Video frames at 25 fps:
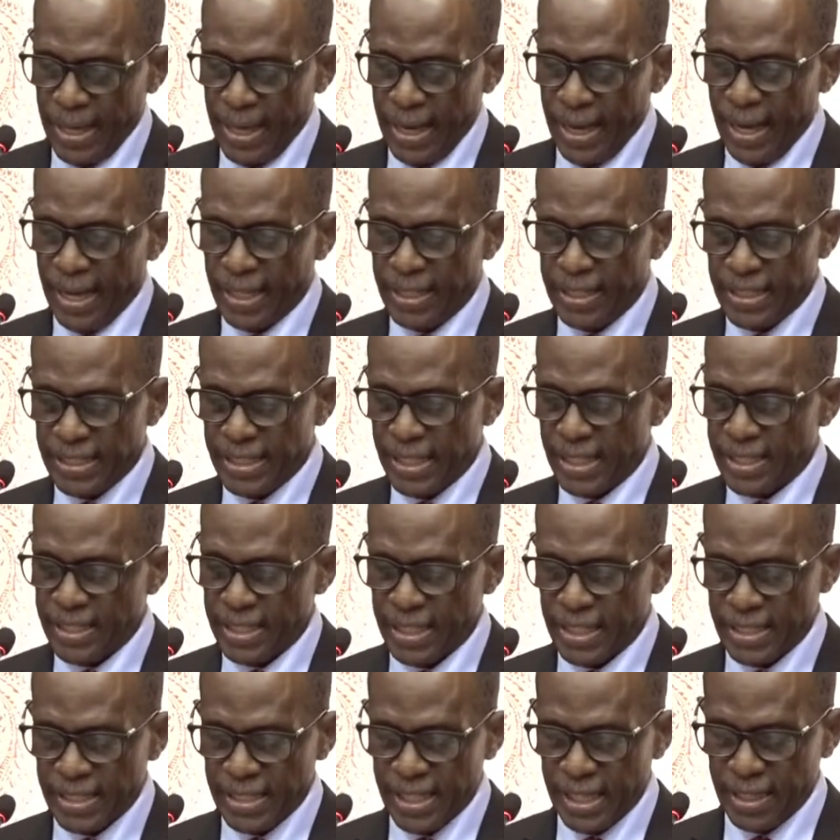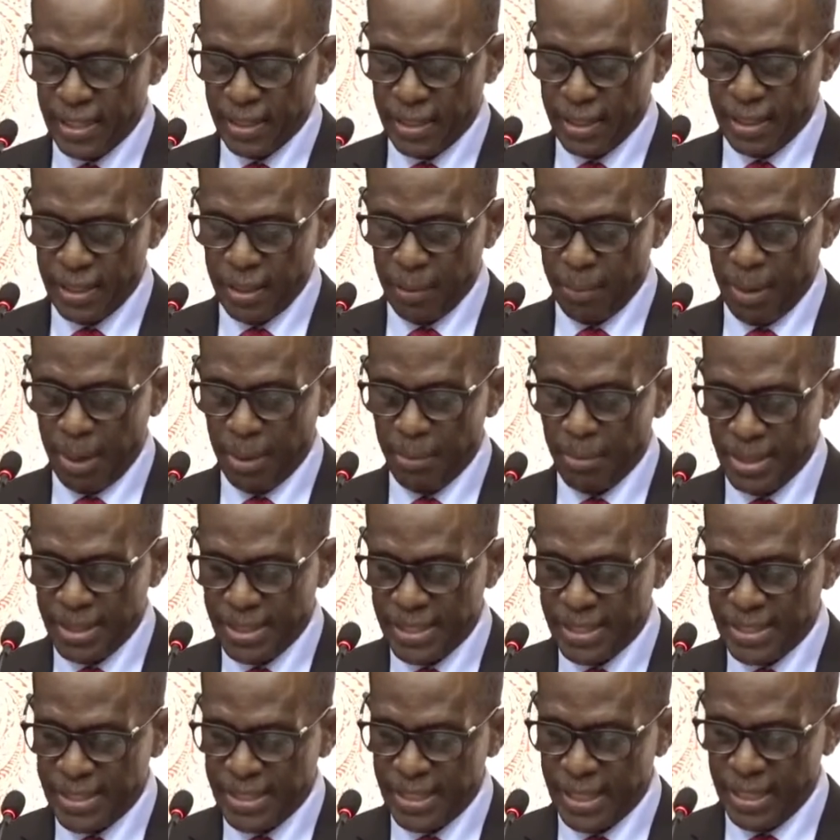And these are things that the Prime Minister
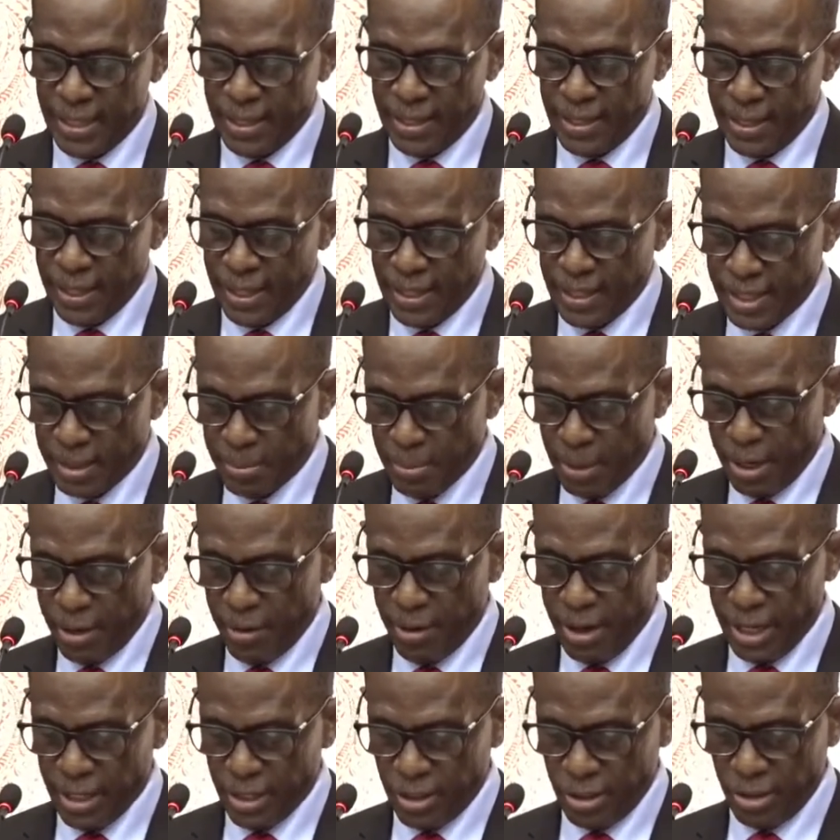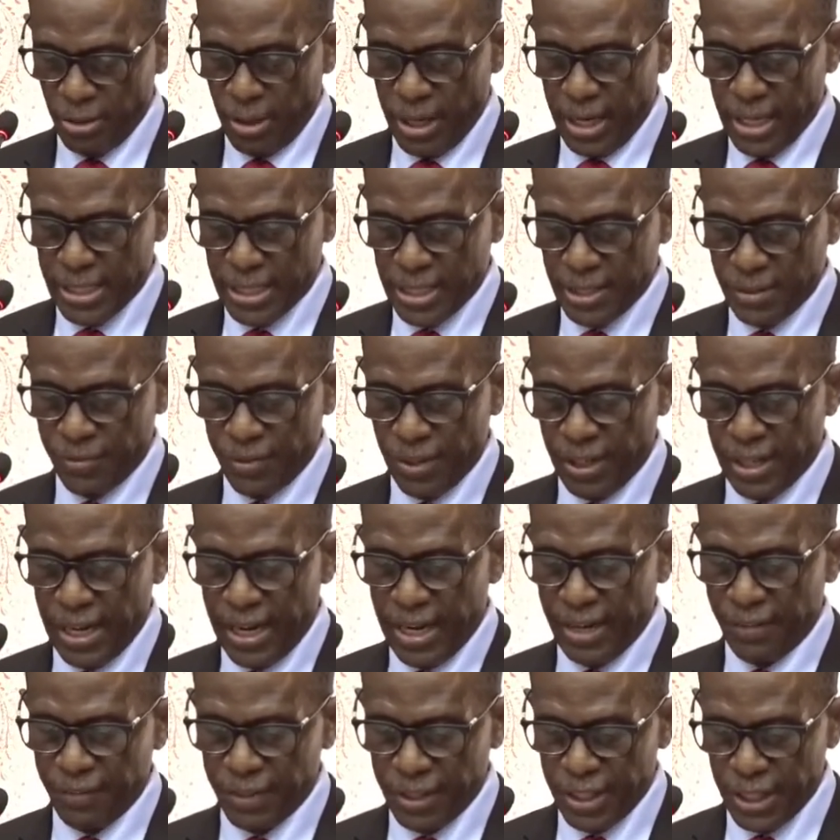said, and it's my right to ask for
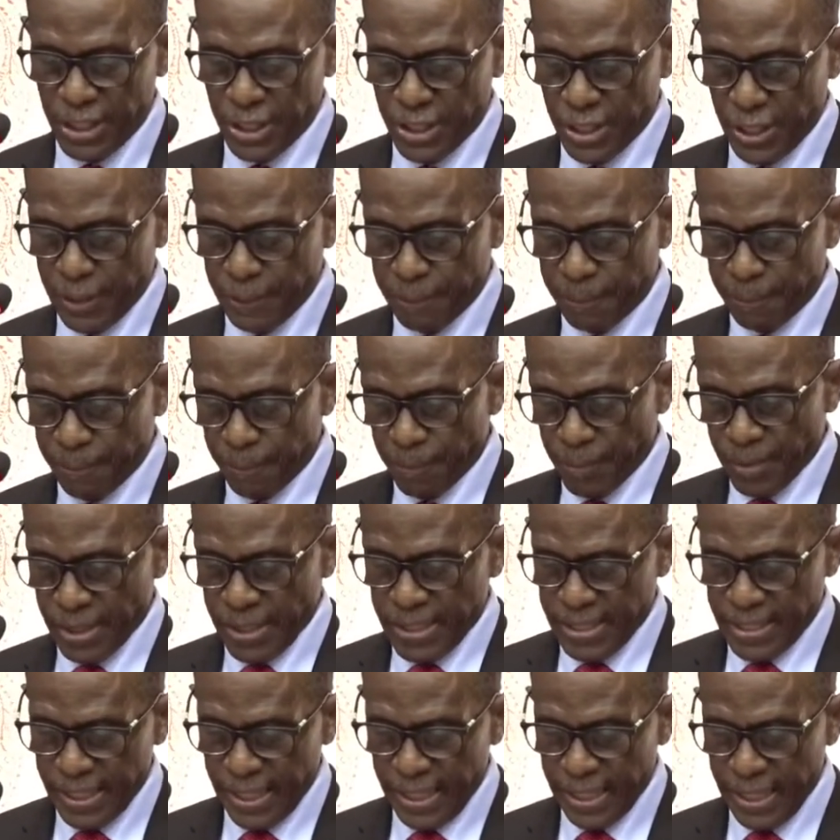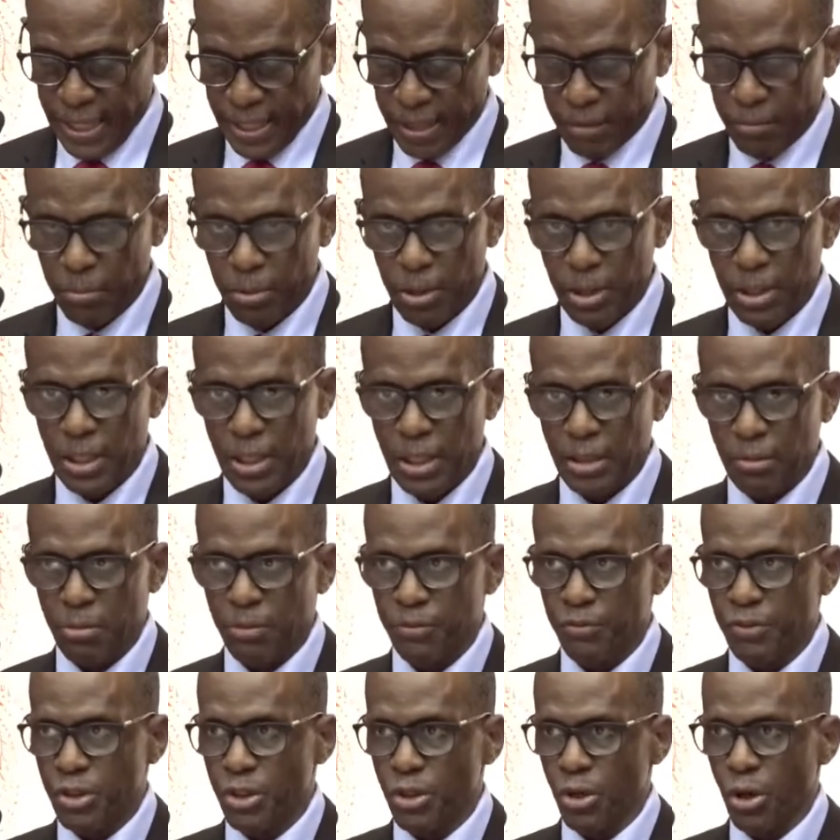clarification. He said that
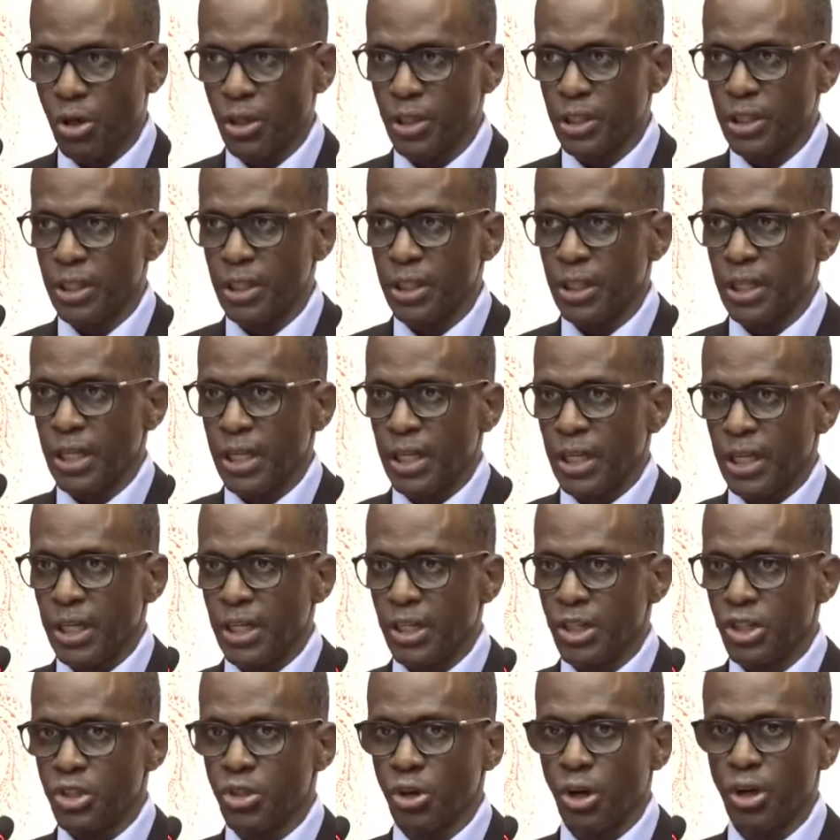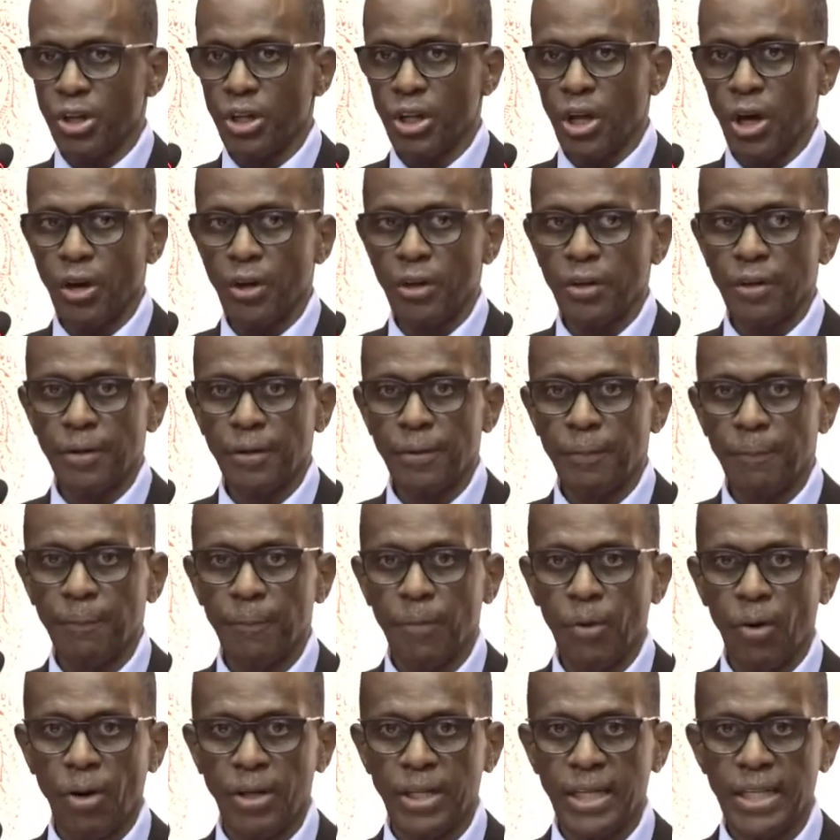he'd drawn down
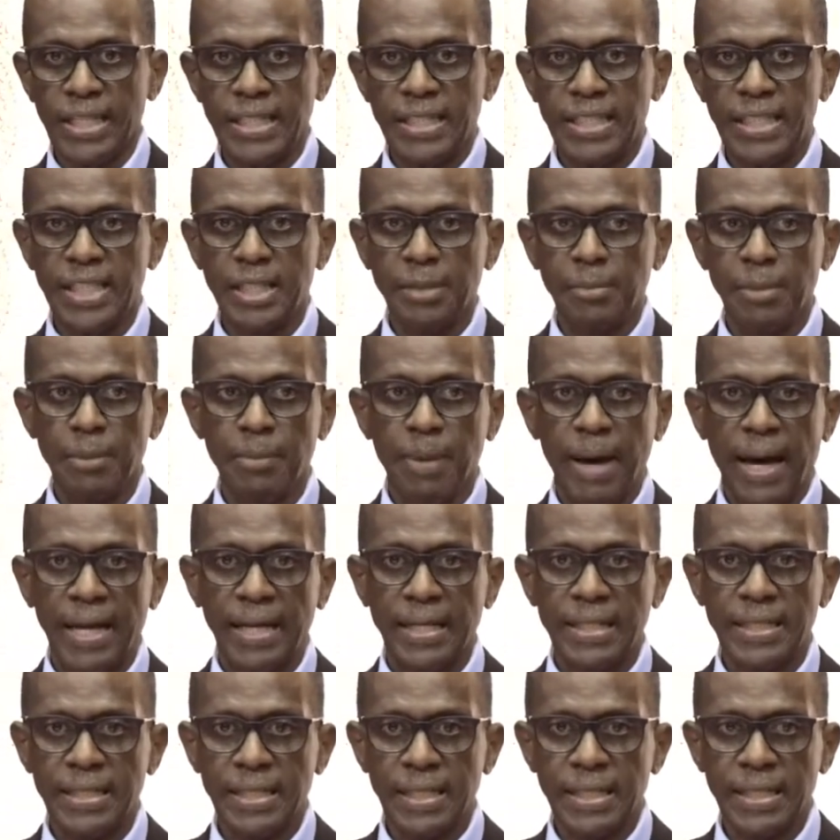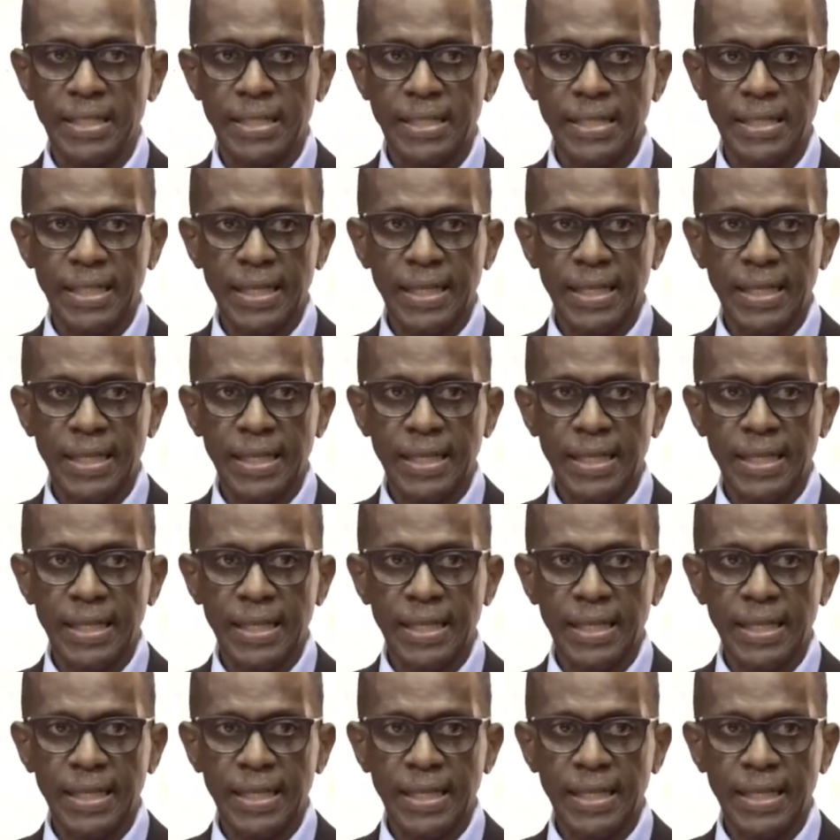on the ECCB balances.